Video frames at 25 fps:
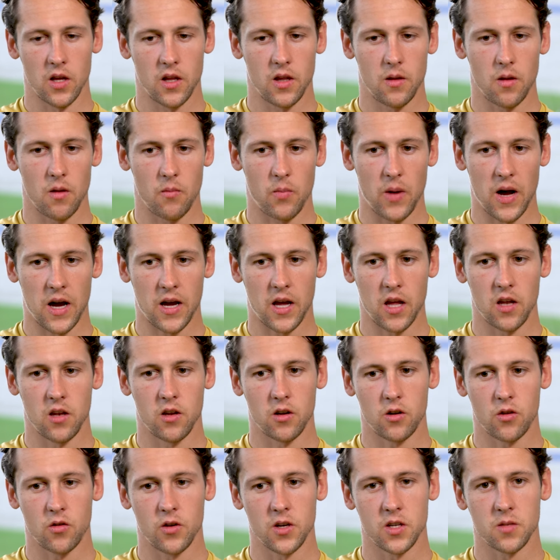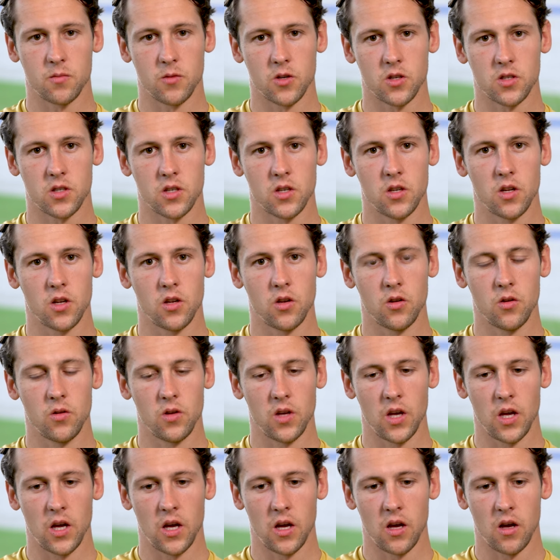the back end of Christmas and the New
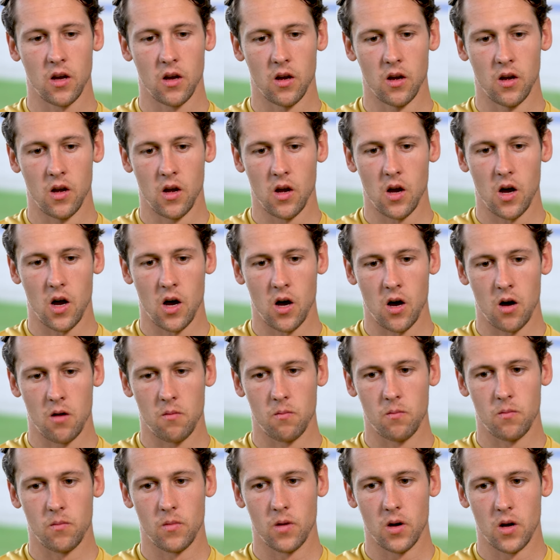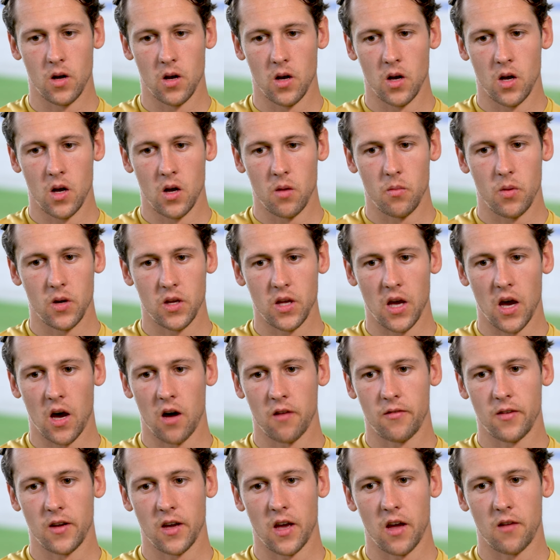Year, but yeah, I
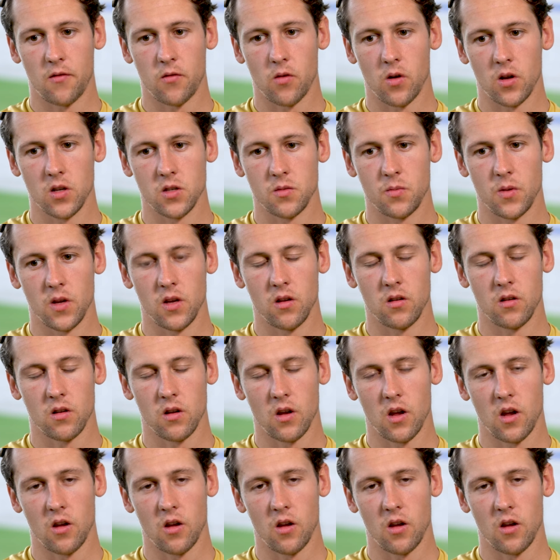think everyone's been